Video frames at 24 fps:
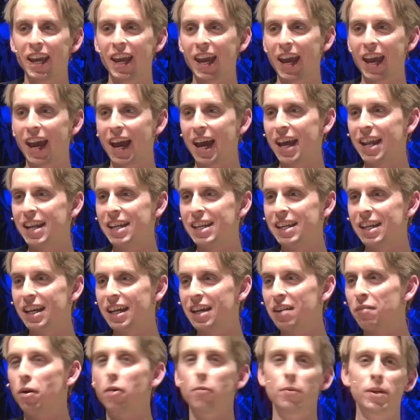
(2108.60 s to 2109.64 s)
And
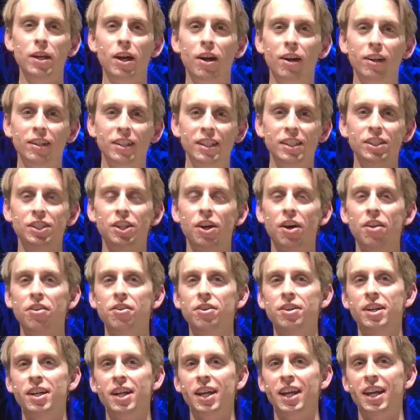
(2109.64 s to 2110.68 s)
uh, well, we hugged each
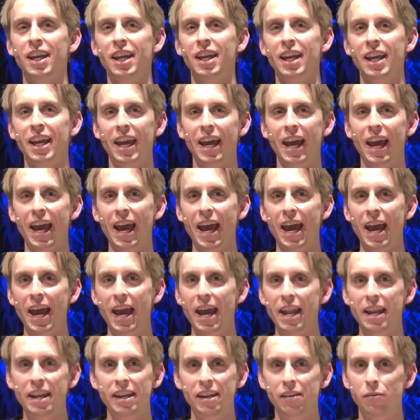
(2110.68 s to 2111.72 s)
other,
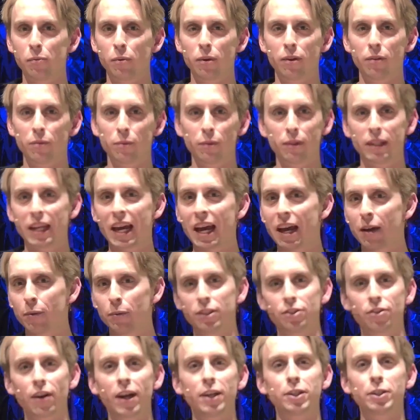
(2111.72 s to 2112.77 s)
and we yeah we
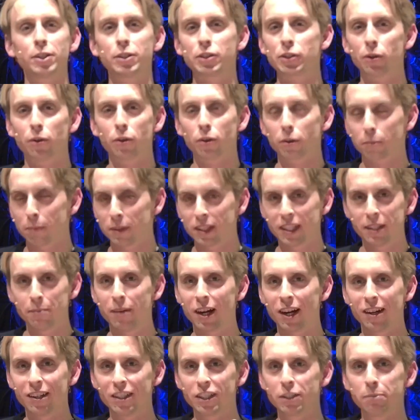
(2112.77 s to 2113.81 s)
tried to talk, but he
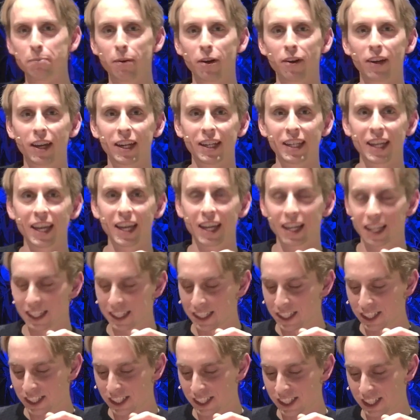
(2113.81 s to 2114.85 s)
barely spoke any
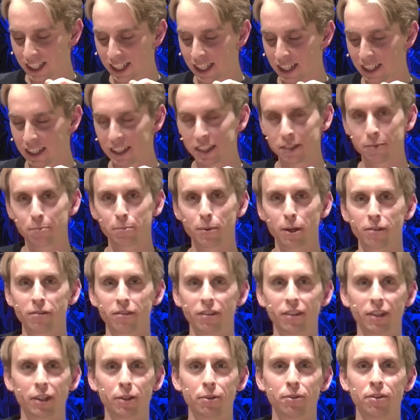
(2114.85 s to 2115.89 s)
English. Uh, he spoke
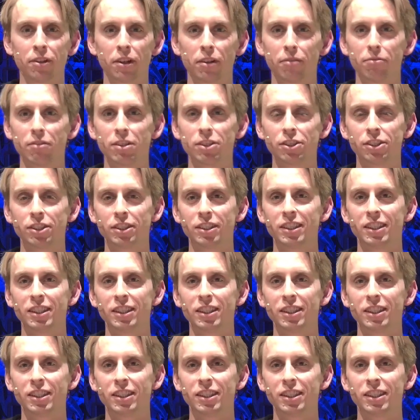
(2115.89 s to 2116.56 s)
very good Russian.